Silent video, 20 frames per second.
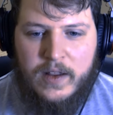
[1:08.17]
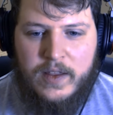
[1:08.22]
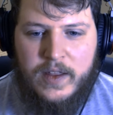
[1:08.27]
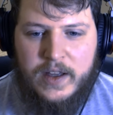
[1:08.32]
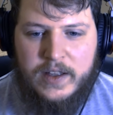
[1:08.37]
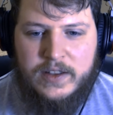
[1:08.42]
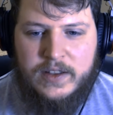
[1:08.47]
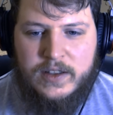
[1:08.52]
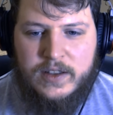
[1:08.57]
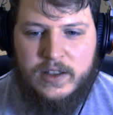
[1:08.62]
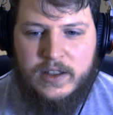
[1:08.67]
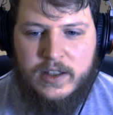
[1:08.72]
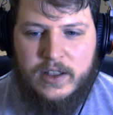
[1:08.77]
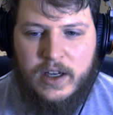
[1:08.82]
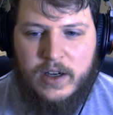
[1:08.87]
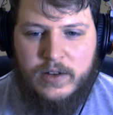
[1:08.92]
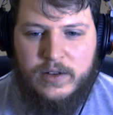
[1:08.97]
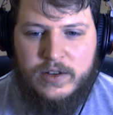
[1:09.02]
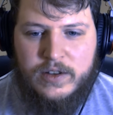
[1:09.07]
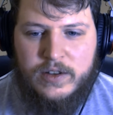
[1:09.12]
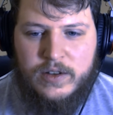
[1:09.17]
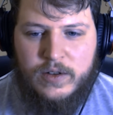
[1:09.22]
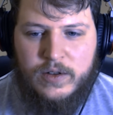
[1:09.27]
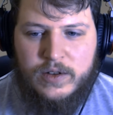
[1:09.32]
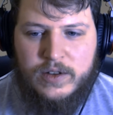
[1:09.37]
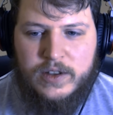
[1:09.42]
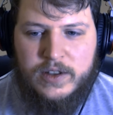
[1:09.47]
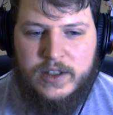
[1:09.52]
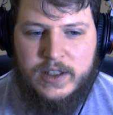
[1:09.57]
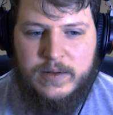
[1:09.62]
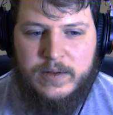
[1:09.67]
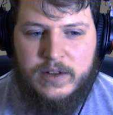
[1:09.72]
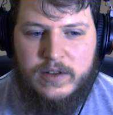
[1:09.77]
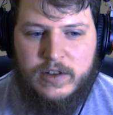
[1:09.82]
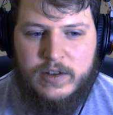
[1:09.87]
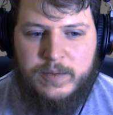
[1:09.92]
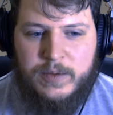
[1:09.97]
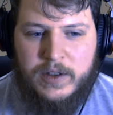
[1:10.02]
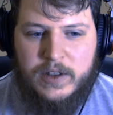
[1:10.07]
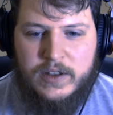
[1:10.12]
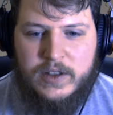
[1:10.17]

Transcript: This ghost also seems to respond